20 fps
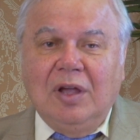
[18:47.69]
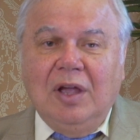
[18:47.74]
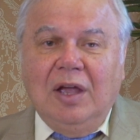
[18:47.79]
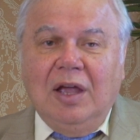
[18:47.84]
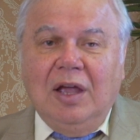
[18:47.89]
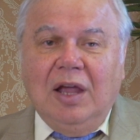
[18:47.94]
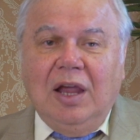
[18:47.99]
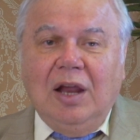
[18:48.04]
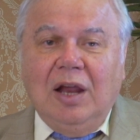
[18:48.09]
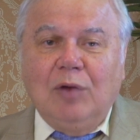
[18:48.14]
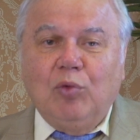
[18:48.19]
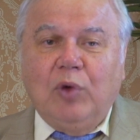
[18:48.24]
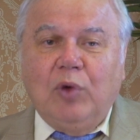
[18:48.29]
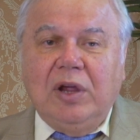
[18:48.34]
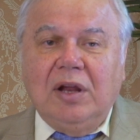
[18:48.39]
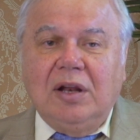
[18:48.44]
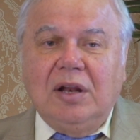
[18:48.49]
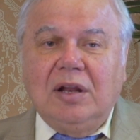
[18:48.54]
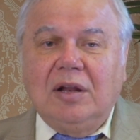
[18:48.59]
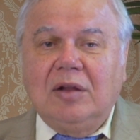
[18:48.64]
It
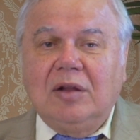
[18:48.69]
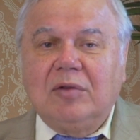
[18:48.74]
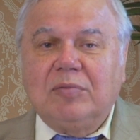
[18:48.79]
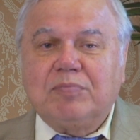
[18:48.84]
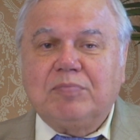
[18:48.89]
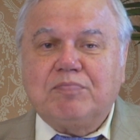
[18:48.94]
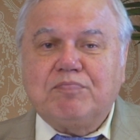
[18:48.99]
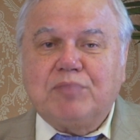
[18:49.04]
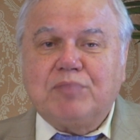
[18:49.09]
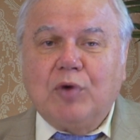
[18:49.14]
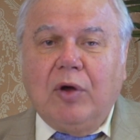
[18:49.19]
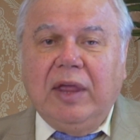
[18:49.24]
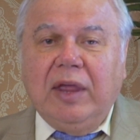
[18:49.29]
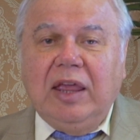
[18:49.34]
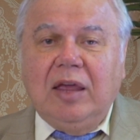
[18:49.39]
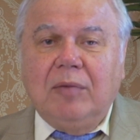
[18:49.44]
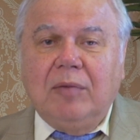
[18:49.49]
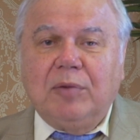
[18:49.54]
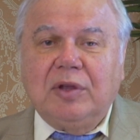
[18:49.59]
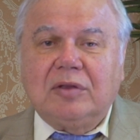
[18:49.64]
will
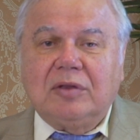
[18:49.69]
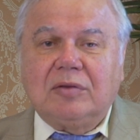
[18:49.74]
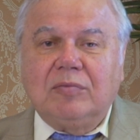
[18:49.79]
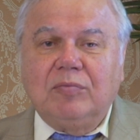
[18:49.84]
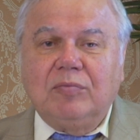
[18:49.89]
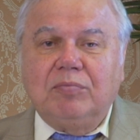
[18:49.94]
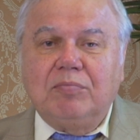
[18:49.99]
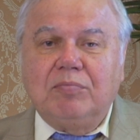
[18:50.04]
prohibit